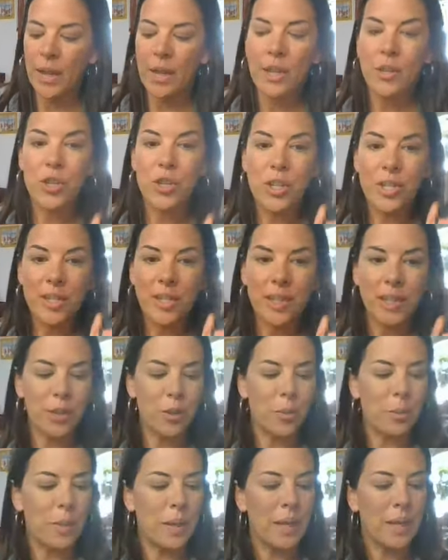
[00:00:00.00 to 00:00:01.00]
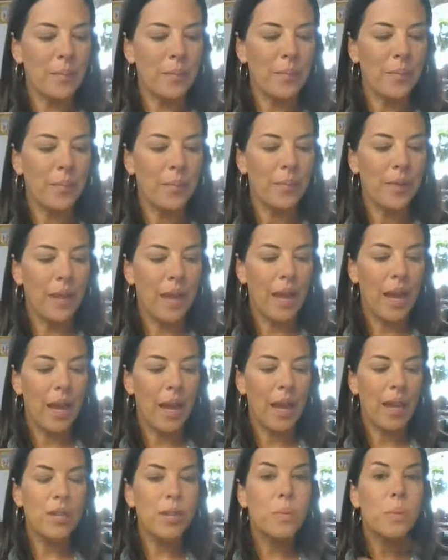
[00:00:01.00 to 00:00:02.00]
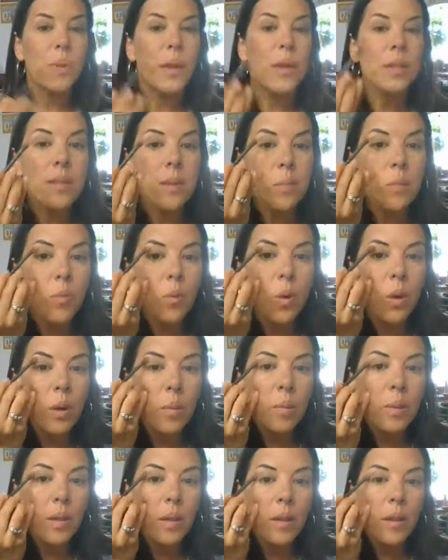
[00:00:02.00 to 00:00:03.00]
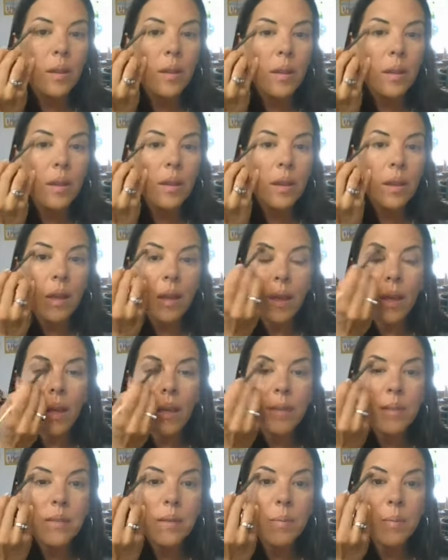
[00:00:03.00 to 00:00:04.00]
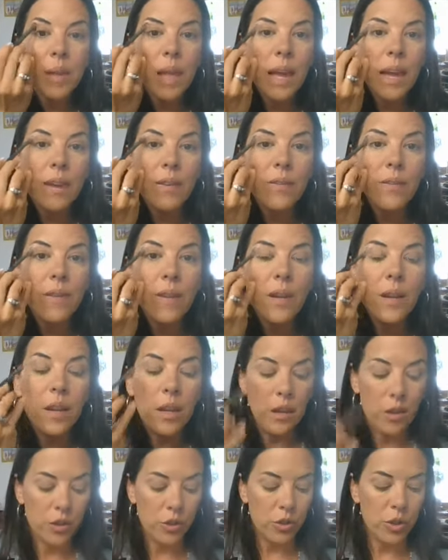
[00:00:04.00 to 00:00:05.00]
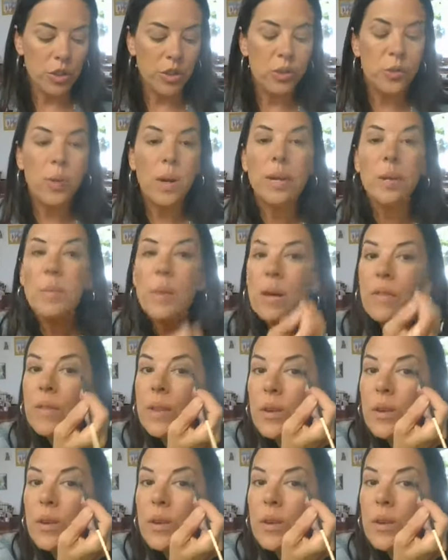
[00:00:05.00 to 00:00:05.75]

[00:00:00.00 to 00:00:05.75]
just a little bit, and to bring some warmth and some life just right above the